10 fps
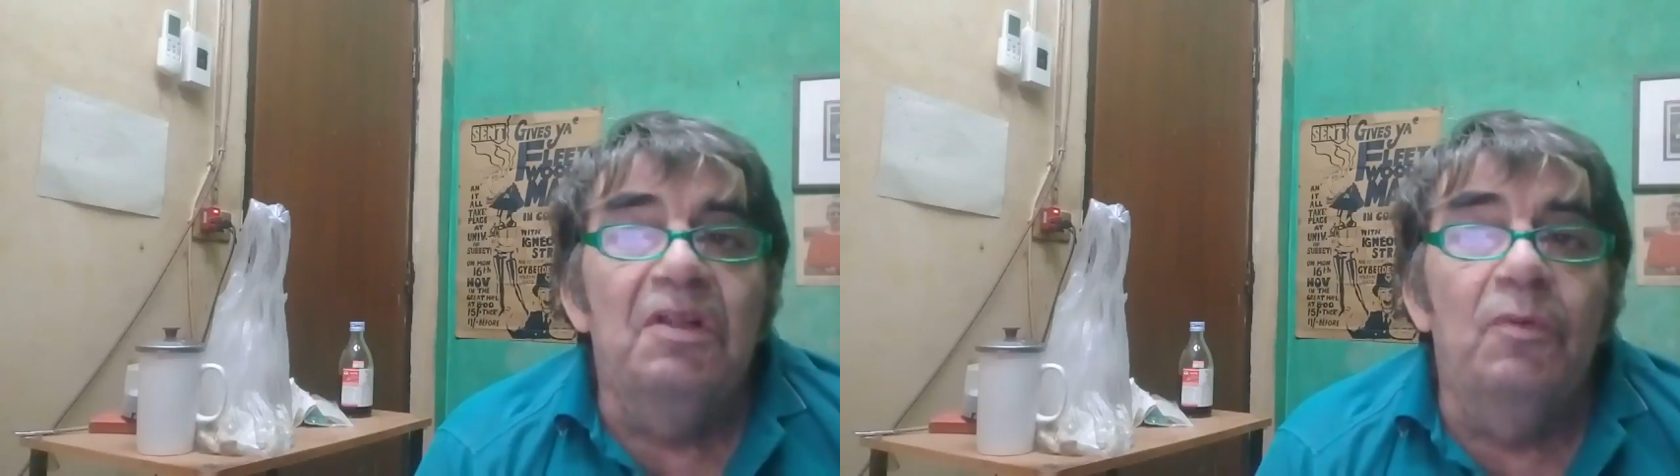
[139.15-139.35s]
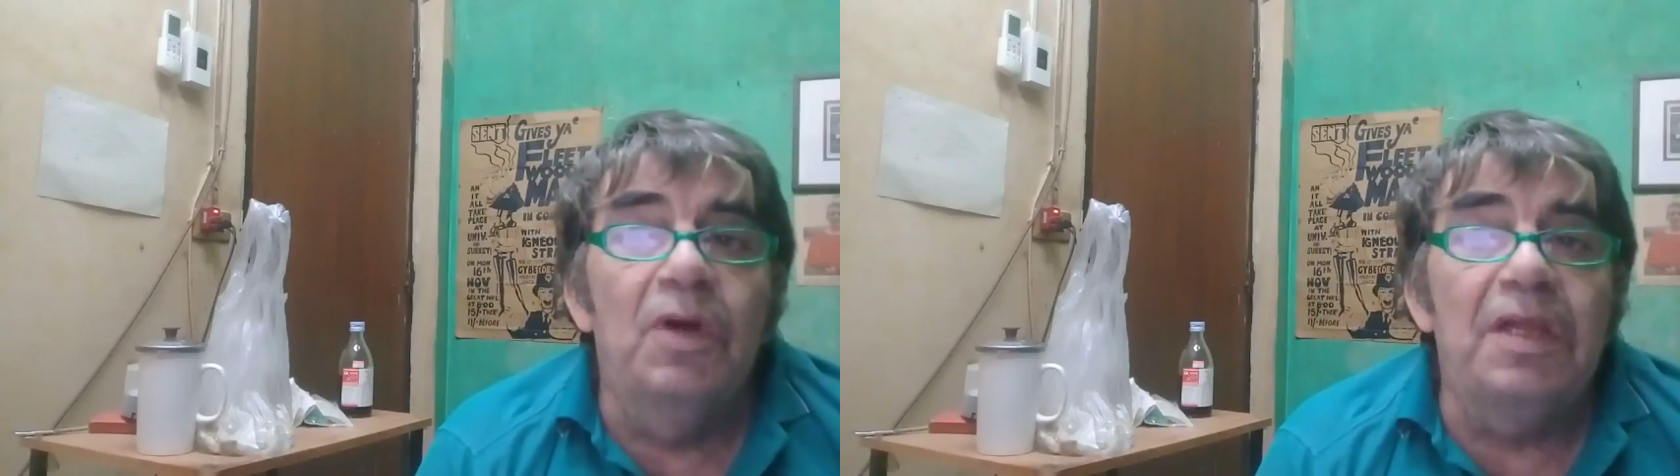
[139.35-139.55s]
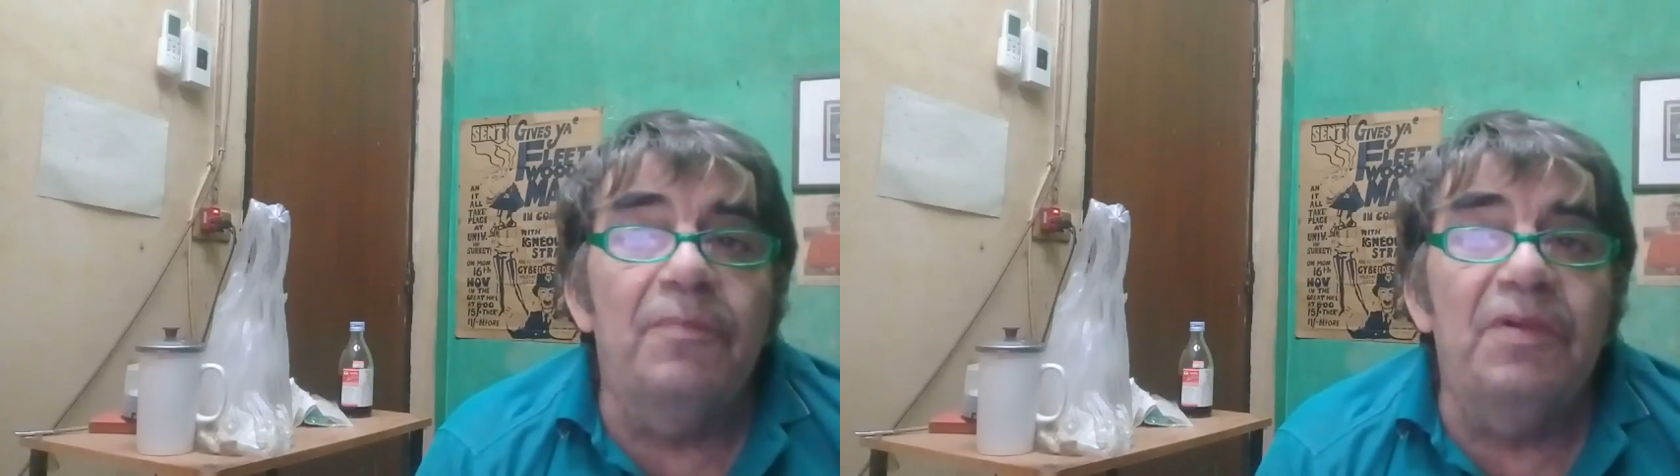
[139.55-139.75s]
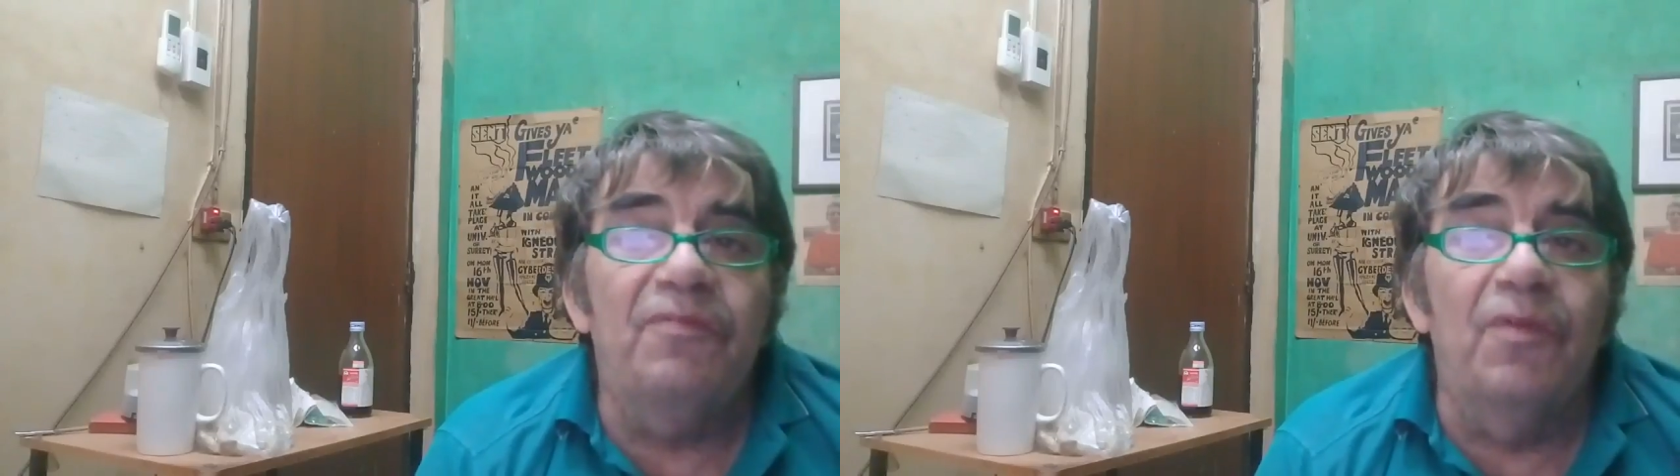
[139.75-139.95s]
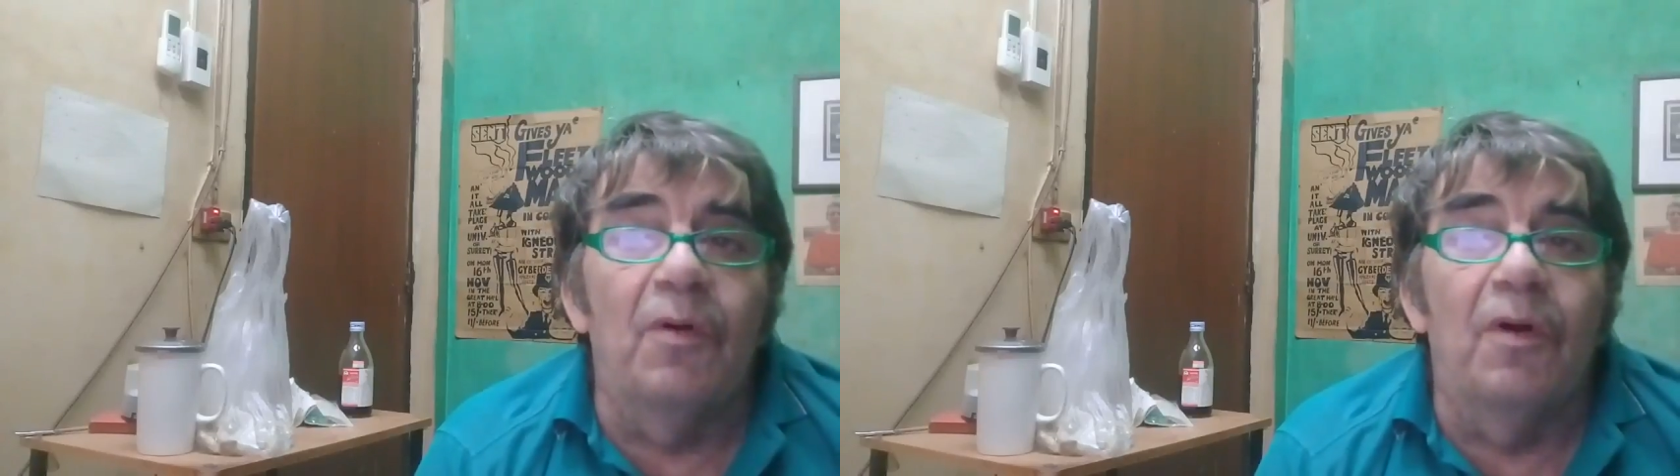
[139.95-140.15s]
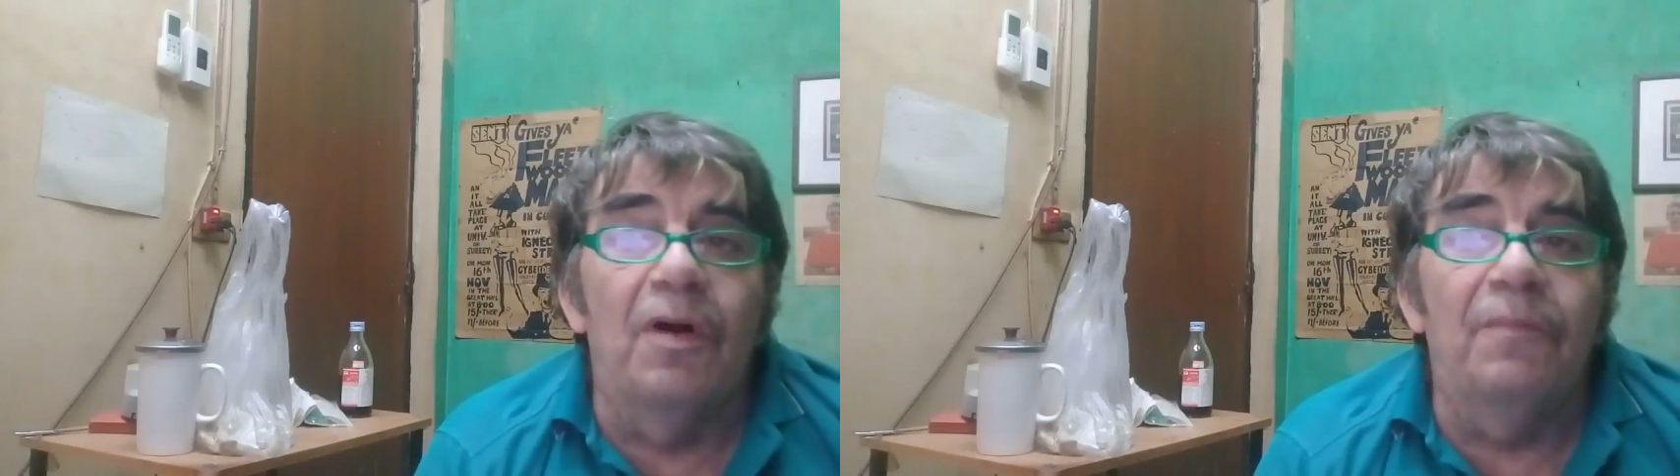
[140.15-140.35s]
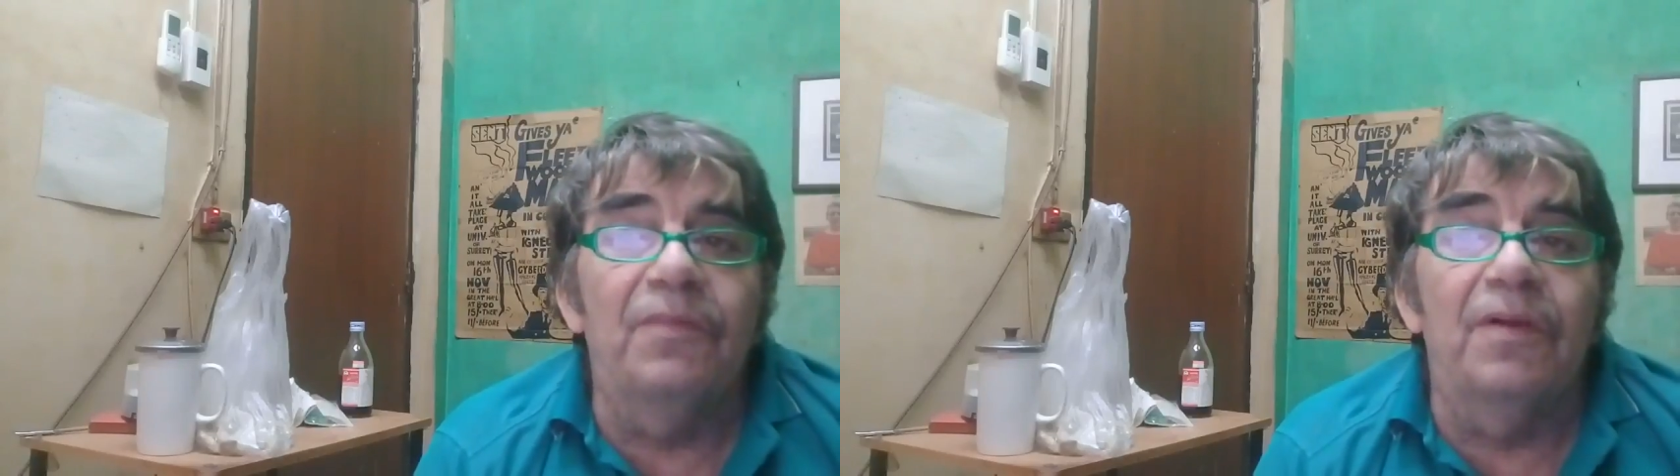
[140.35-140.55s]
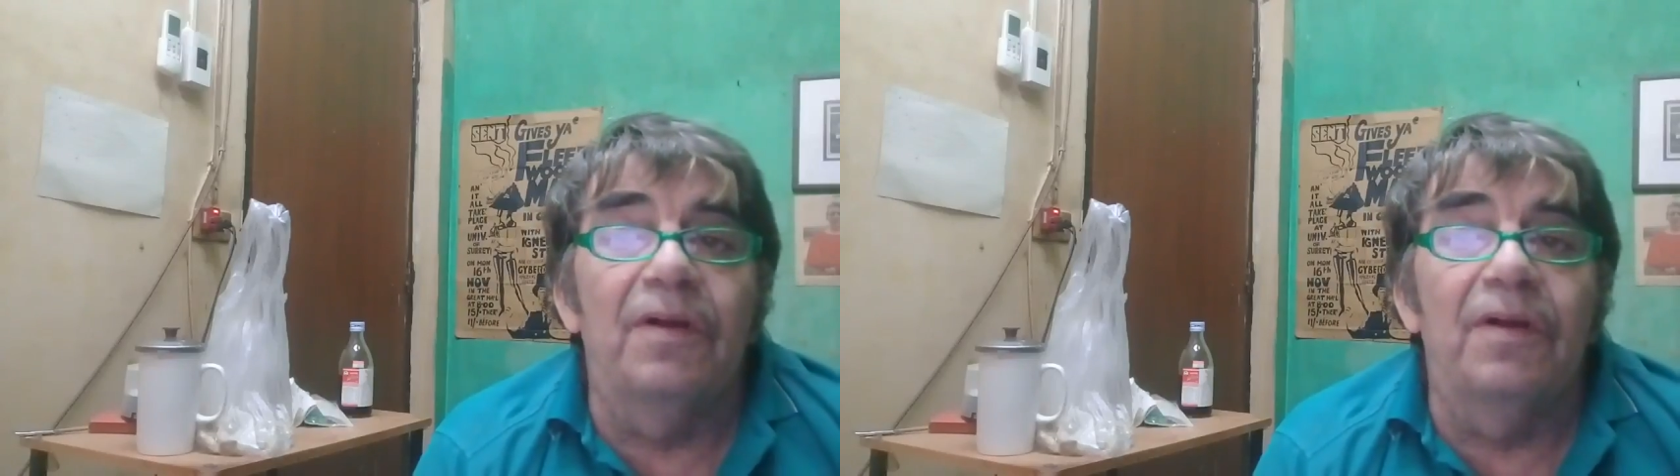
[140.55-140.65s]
The week before,